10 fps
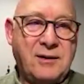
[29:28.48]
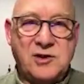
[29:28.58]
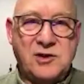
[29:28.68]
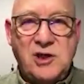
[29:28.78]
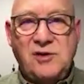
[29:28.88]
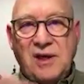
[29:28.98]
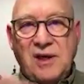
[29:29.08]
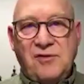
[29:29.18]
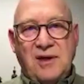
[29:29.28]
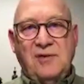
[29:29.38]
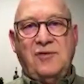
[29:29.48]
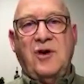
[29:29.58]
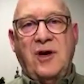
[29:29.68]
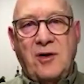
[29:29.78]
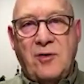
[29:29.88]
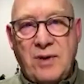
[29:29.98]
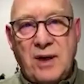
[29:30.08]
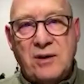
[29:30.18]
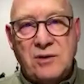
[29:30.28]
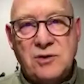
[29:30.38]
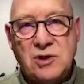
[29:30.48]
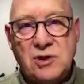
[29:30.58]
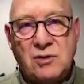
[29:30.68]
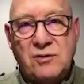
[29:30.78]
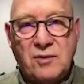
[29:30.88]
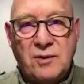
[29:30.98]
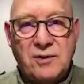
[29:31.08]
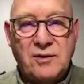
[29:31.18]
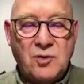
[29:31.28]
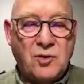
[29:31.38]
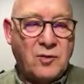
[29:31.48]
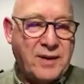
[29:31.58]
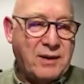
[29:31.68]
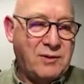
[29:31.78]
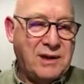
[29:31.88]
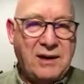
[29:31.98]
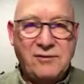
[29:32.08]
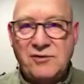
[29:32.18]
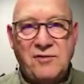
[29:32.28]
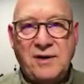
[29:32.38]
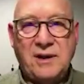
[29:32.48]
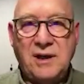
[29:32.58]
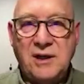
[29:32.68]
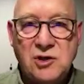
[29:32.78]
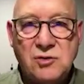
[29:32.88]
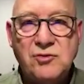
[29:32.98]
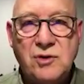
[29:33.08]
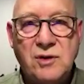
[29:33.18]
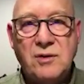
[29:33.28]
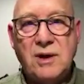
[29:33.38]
because she sees things going on around you, she'll also want to talk about, well, how's it affecting your children,